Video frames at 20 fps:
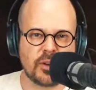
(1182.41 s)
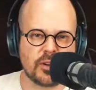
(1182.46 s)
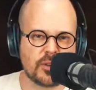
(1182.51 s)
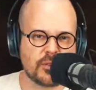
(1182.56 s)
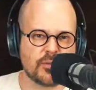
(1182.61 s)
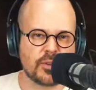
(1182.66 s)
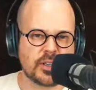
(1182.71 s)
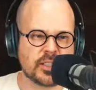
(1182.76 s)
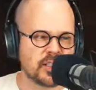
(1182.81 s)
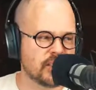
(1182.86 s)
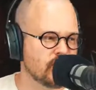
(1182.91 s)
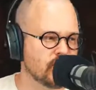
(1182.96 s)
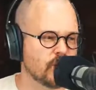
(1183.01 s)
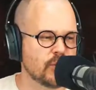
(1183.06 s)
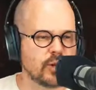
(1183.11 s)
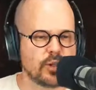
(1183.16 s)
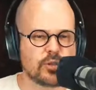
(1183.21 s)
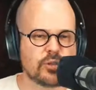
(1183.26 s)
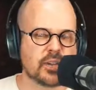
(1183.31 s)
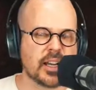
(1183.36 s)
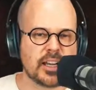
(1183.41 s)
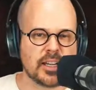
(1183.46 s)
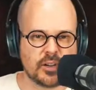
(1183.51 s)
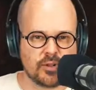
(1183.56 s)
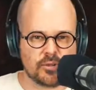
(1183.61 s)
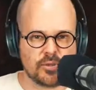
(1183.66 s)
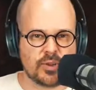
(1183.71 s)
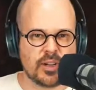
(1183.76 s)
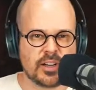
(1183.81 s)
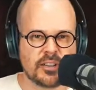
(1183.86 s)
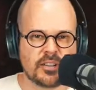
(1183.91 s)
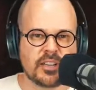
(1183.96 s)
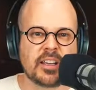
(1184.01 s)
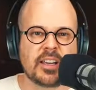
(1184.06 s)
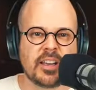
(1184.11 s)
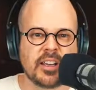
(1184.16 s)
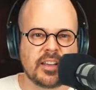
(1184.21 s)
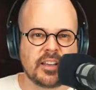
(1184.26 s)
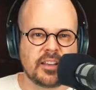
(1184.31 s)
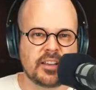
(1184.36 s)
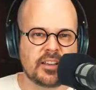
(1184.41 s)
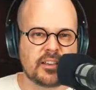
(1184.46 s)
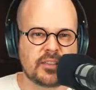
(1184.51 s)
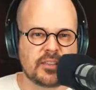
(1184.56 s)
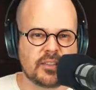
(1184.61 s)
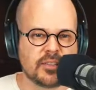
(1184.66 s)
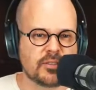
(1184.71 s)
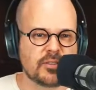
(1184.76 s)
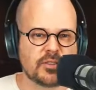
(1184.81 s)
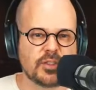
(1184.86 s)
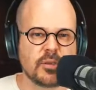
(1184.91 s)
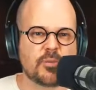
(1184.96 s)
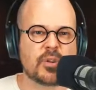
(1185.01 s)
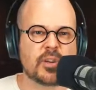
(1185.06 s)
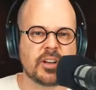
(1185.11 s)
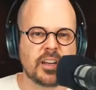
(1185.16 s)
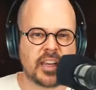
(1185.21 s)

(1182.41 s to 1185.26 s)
You will look like you are someone